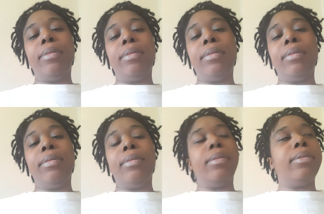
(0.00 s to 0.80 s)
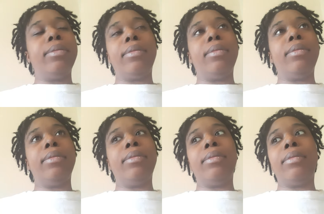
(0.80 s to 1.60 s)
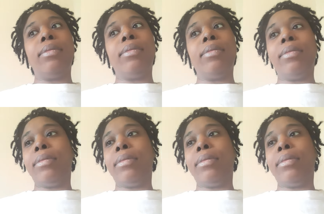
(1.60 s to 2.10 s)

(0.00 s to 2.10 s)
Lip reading: Nothing is said.